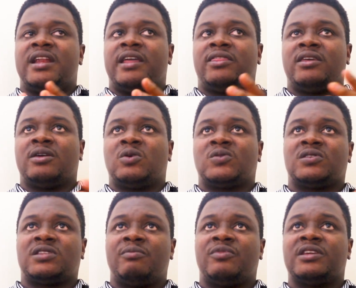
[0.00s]
I think,
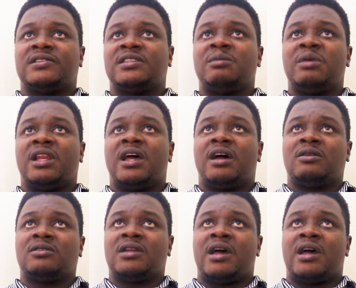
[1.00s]
something similar